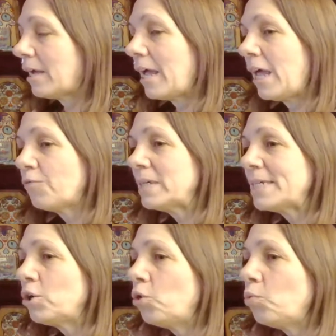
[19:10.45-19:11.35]
every
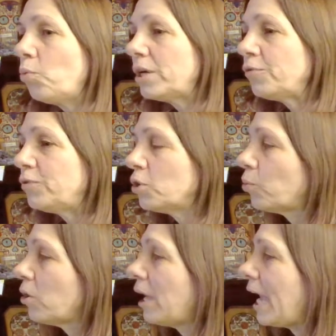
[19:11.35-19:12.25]
single one of you
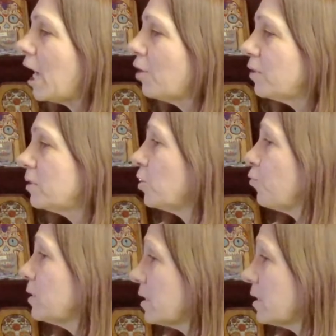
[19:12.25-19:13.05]
will have a different